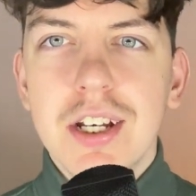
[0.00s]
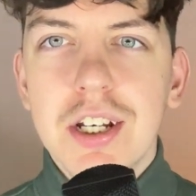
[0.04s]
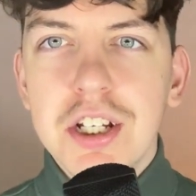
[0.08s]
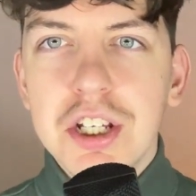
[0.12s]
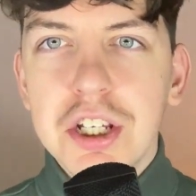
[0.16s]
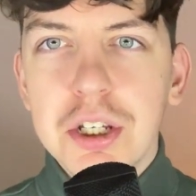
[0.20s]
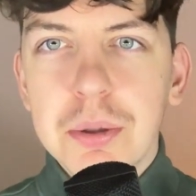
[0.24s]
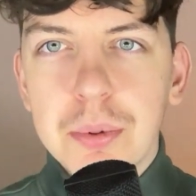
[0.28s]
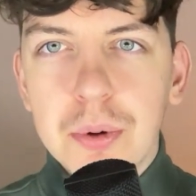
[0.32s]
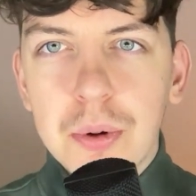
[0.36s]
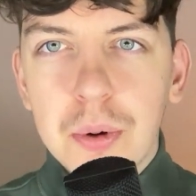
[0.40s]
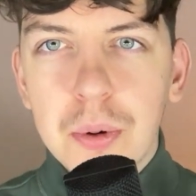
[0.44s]

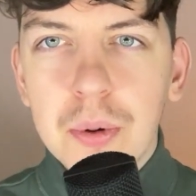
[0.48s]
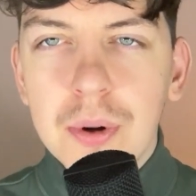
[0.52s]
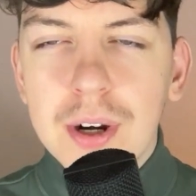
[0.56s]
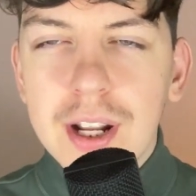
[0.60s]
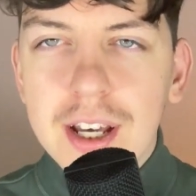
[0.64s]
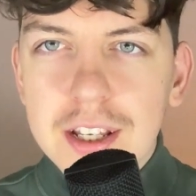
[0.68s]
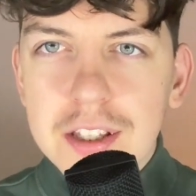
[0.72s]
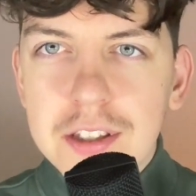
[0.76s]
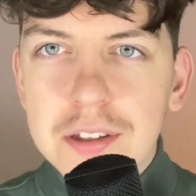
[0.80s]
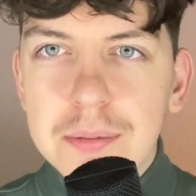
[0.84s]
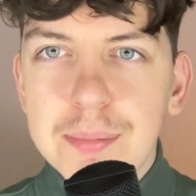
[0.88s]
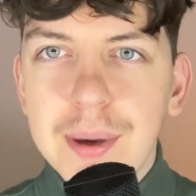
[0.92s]
who were all
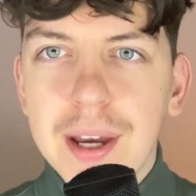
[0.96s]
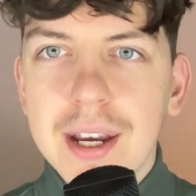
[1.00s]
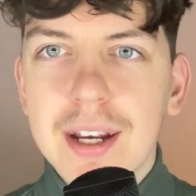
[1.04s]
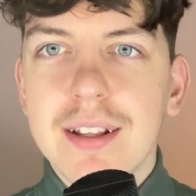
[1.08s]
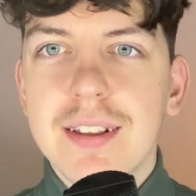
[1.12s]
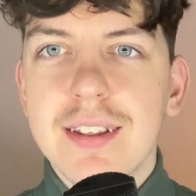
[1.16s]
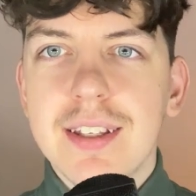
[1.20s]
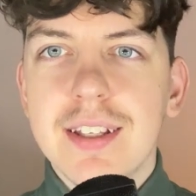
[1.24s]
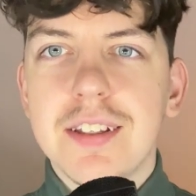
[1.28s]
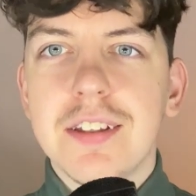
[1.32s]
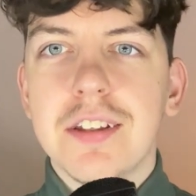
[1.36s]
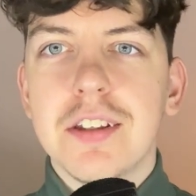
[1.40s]

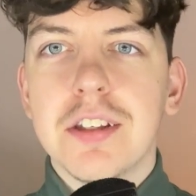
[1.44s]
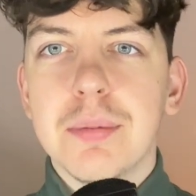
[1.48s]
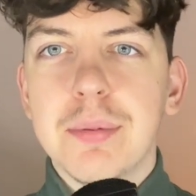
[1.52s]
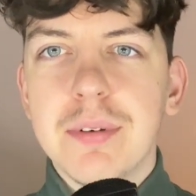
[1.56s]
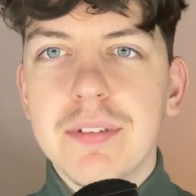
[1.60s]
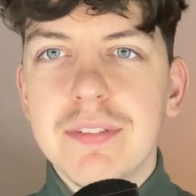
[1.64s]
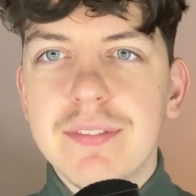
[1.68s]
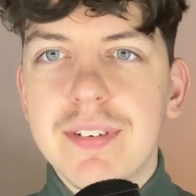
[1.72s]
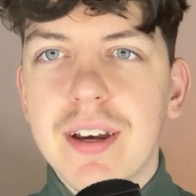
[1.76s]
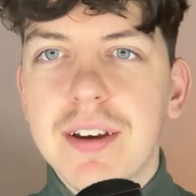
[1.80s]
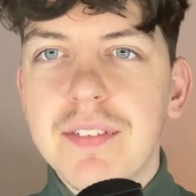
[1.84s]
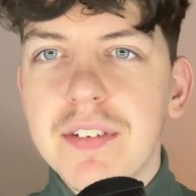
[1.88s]
expected to be
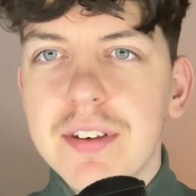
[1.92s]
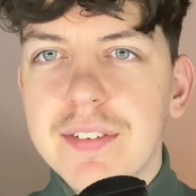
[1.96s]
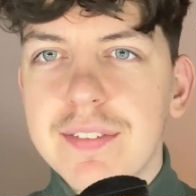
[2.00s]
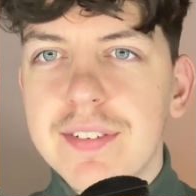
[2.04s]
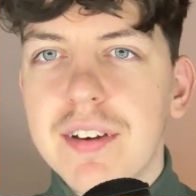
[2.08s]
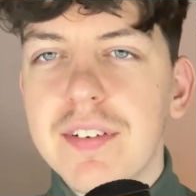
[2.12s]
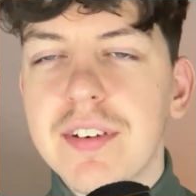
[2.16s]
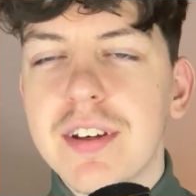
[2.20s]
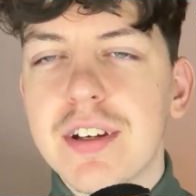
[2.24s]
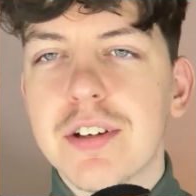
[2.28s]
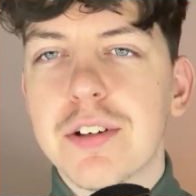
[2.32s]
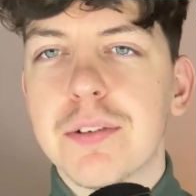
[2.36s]
very,
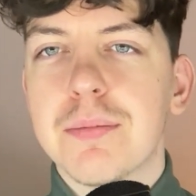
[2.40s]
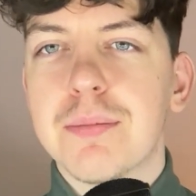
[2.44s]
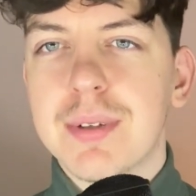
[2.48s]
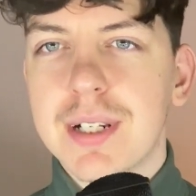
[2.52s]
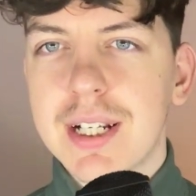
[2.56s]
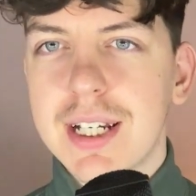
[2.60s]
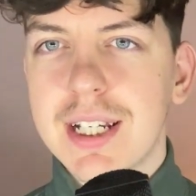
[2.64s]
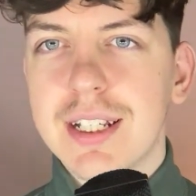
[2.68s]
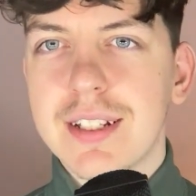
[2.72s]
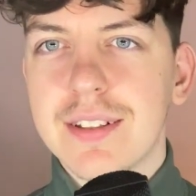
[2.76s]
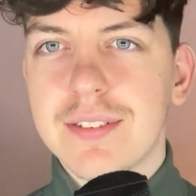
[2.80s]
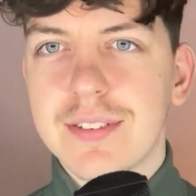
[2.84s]
very good
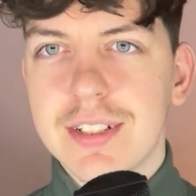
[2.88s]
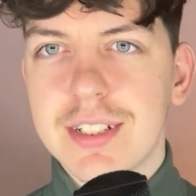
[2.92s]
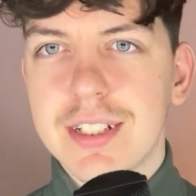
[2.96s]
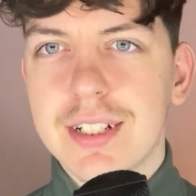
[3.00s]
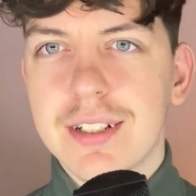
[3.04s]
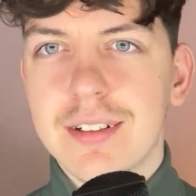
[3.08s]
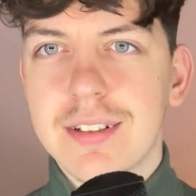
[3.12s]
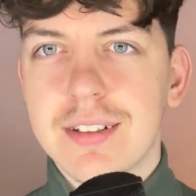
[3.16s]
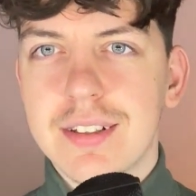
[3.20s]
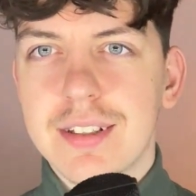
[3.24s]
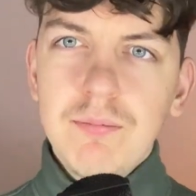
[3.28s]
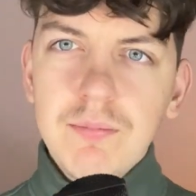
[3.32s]
players for
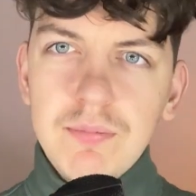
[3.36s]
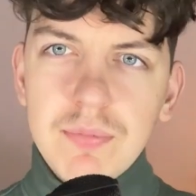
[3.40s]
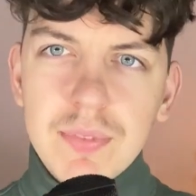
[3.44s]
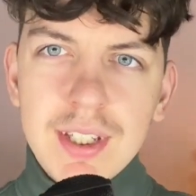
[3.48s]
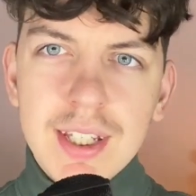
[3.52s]
Chelsea.